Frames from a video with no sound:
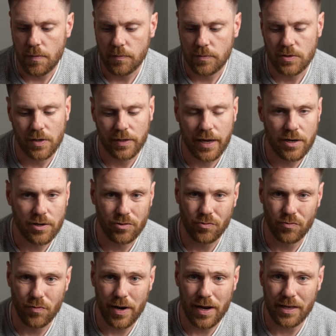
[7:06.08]
So again, just
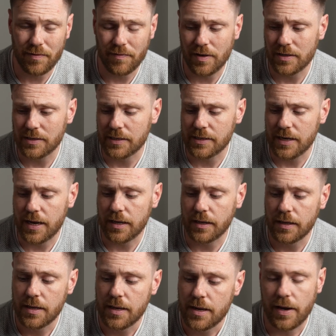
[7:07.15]
really
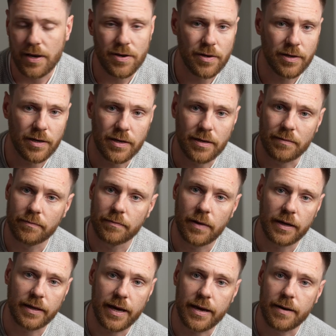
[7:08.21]
versatile, and you can,
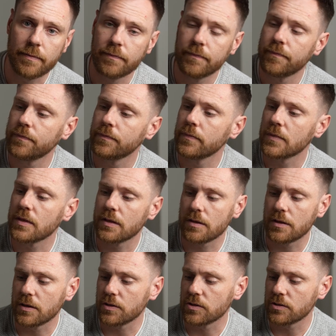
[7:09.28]
again,
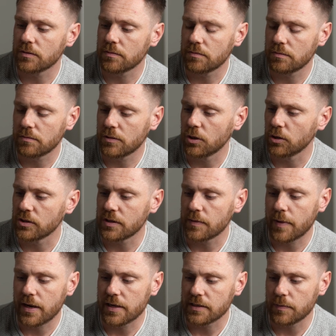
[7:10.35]
you can just
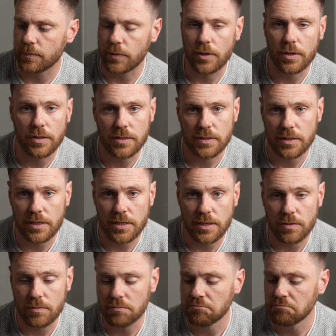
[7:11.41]
customize the buttons to
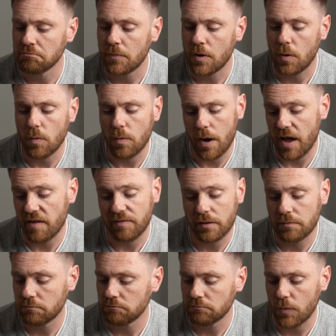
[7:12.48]
do
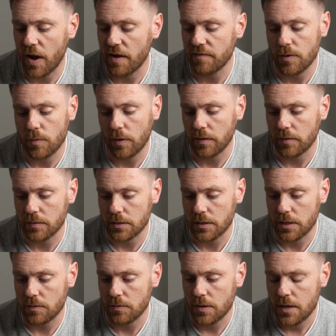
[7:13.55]
whatever you want them to
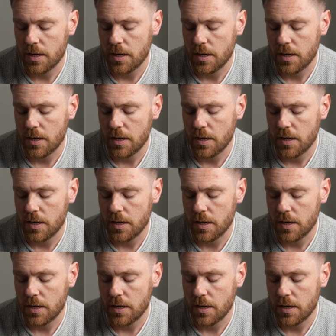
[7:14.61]
do.